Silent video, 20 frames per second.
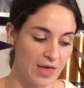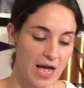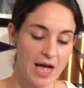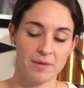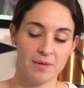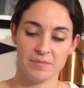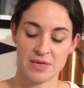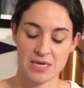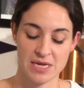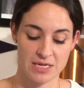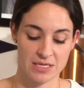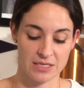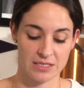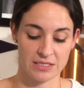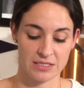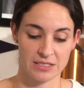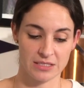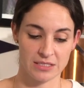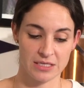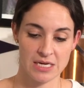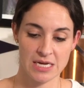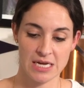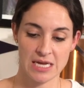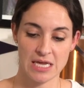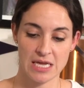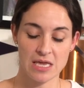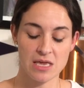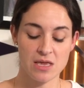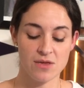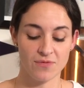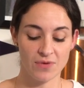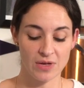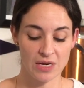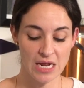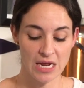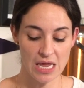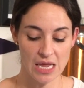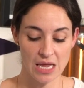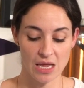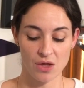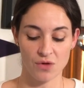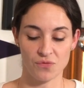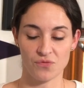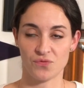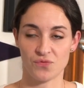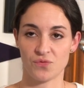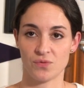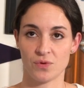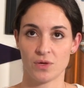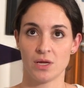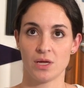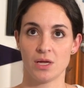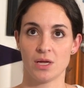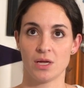that means even if